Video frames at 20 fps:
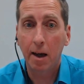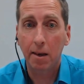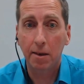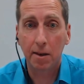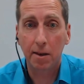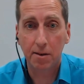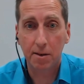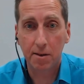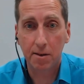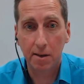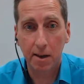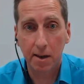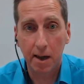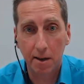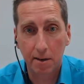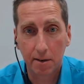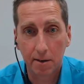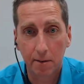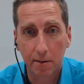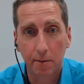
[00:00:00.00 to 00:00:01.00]
And this is
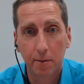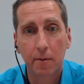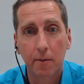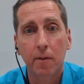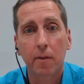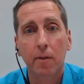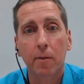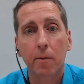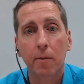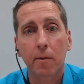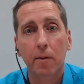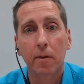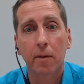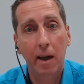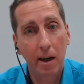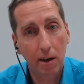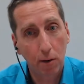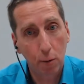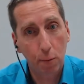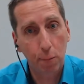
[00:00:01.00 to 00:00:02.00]
the end.
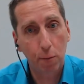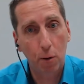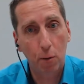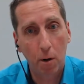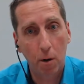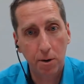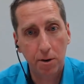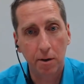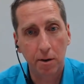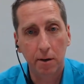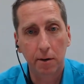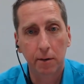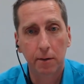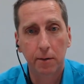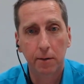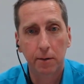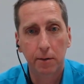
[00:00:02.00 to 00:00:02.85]
Thank you for watching.